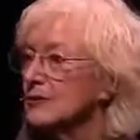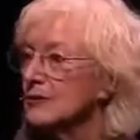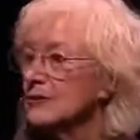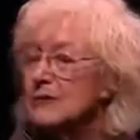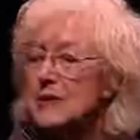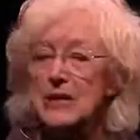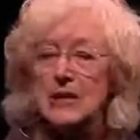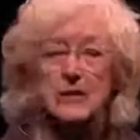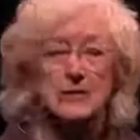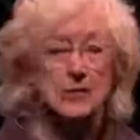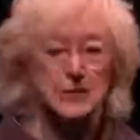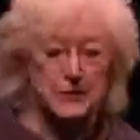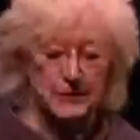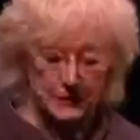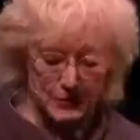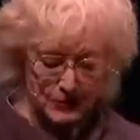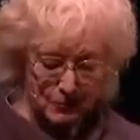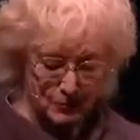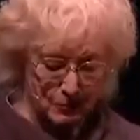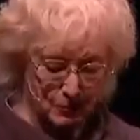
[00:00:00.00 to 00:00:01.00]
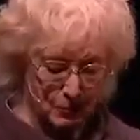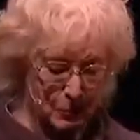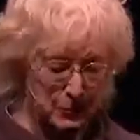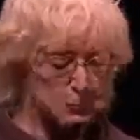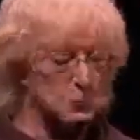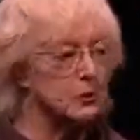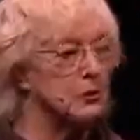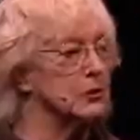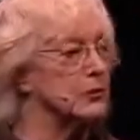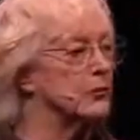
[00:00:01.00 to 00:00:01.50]
may have been this
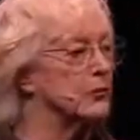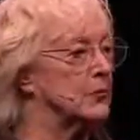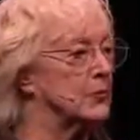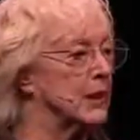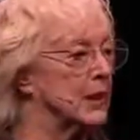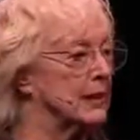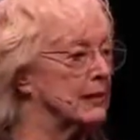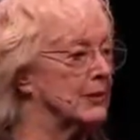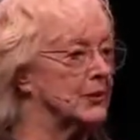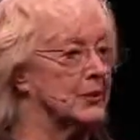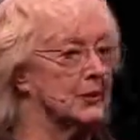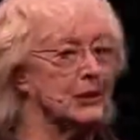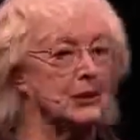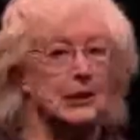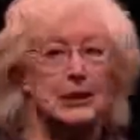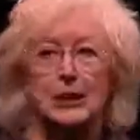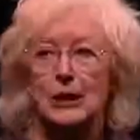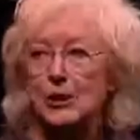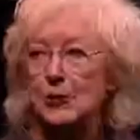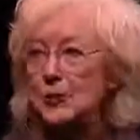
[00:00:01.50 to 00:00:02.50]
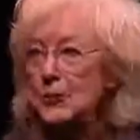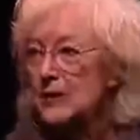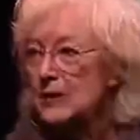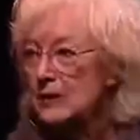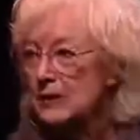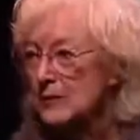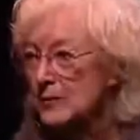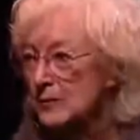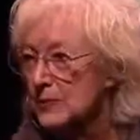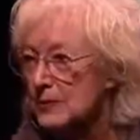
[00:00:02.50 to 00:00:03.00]
one-word reminder
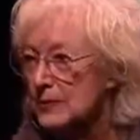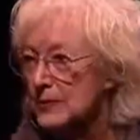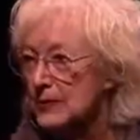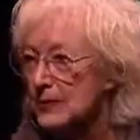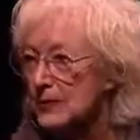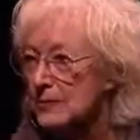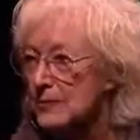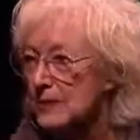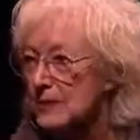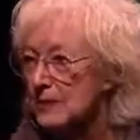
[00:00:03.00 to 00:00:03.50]
pinned beside my